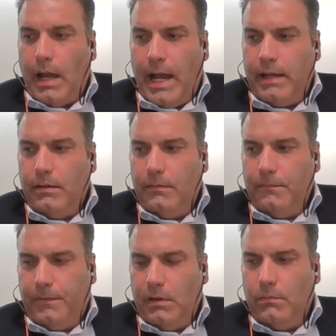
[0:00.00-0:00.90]
at
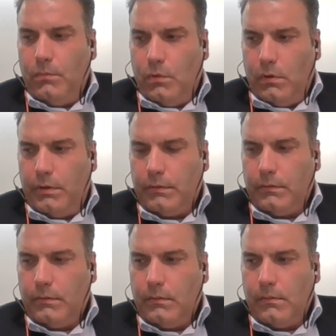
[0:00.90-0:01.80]
Philip Morris,
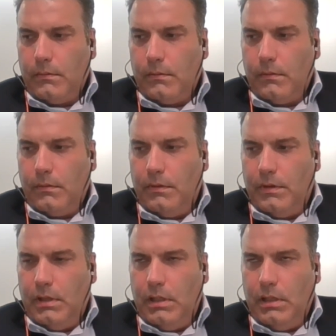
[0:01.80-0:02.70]

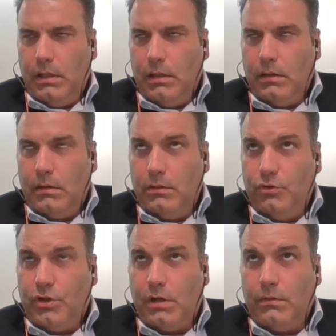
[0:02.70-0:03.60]
the
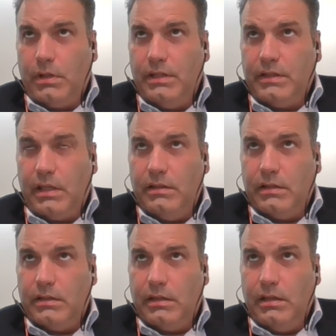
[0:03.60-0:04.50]
general
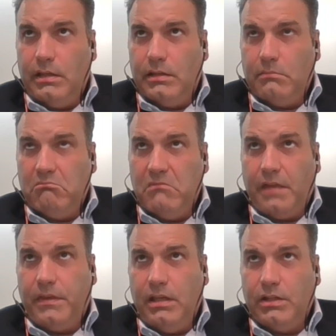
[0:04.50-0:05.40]
consensus is
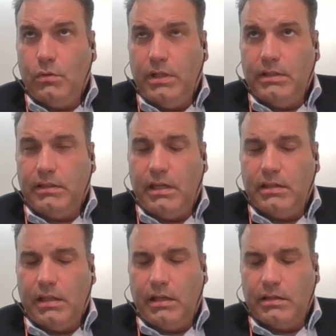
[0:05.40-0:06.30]
nothing is going to
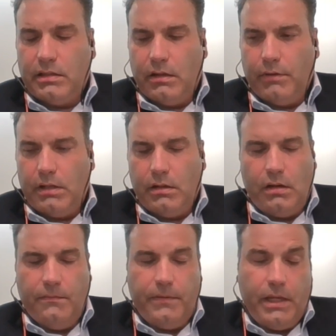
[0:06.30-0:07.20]
taste like a cigarette,
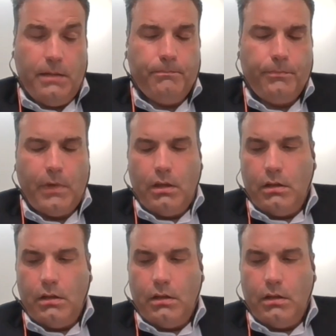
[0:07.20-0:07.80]
not a vape,